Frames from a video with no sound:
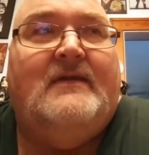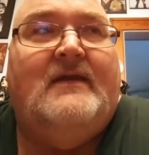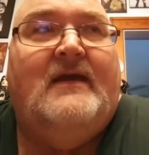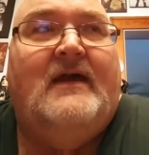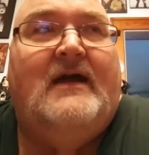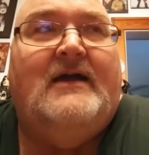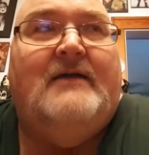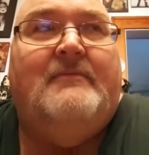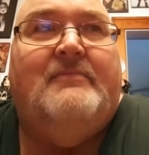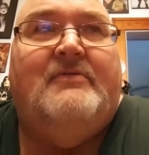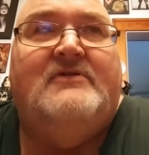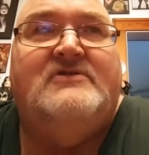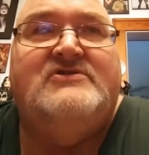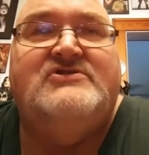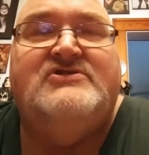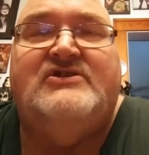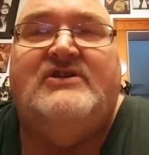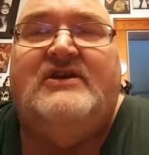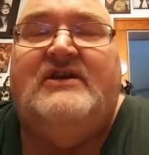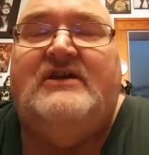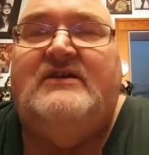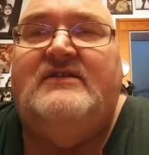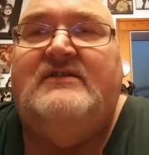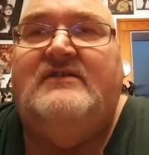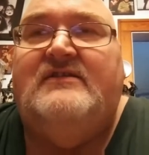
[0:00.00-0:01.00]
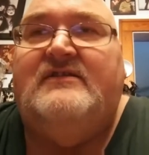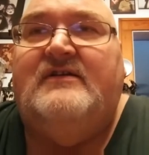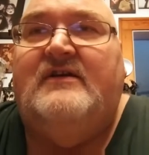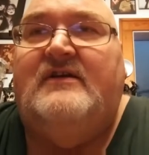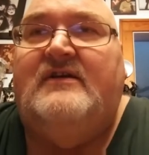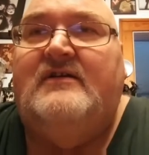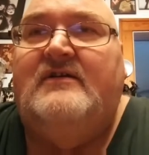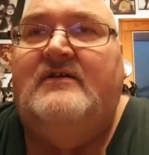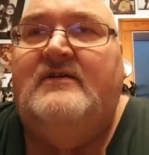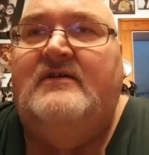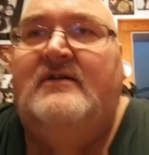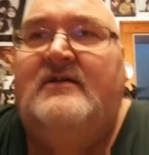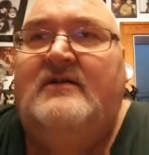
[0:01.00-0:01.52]
I appreciate
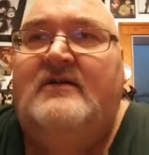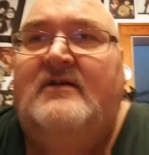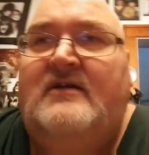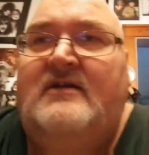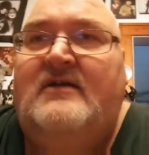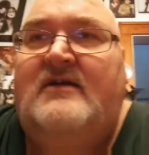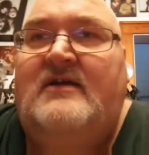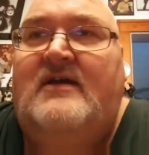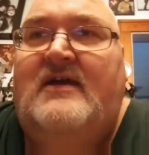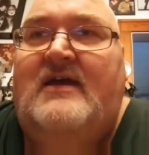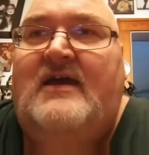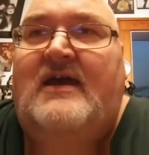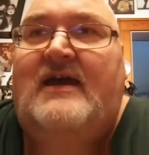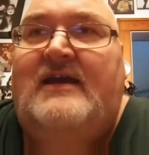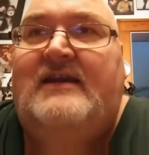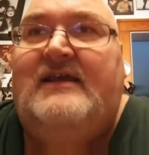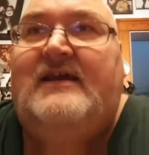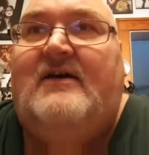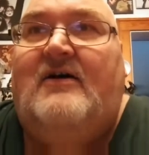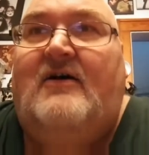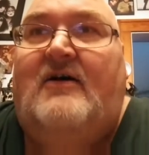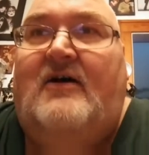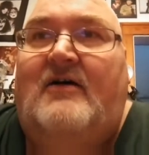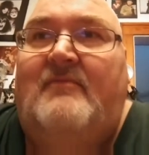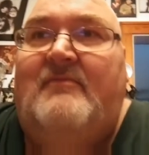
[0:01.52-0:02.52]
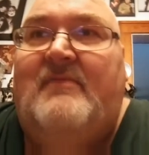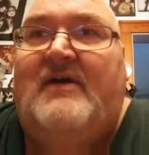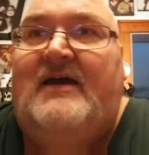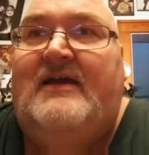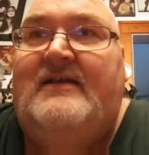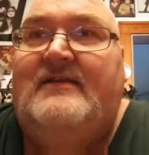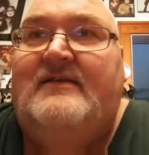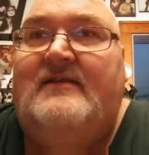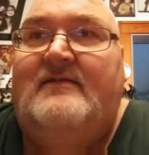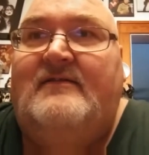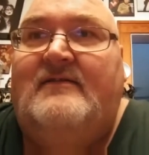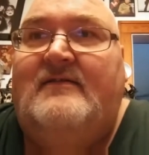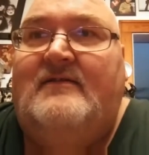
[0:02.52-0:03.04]
uh, any
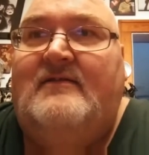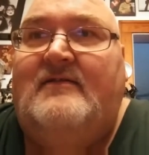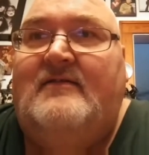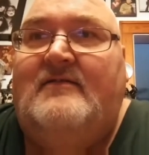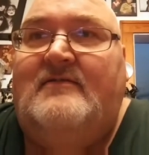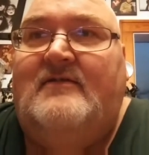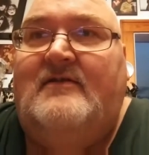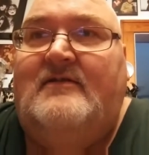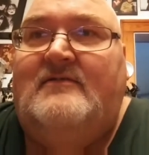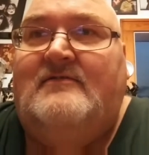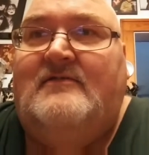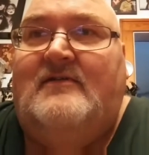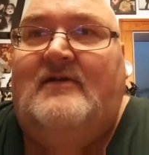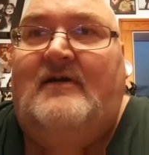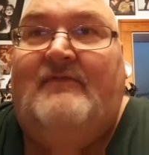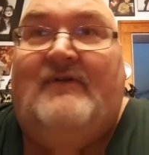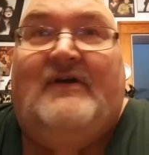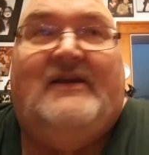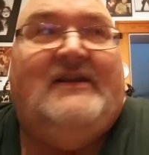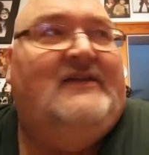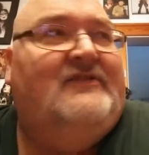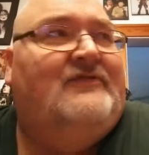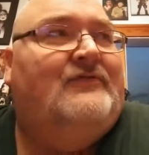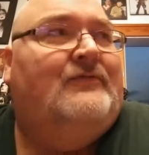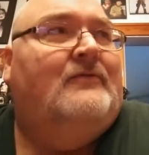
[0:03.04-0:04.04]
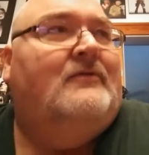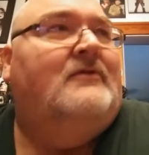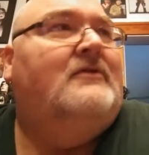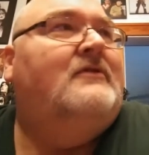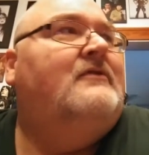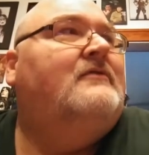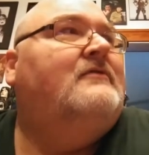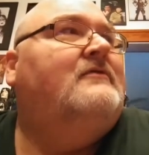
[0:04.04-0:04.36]
comment of any sort.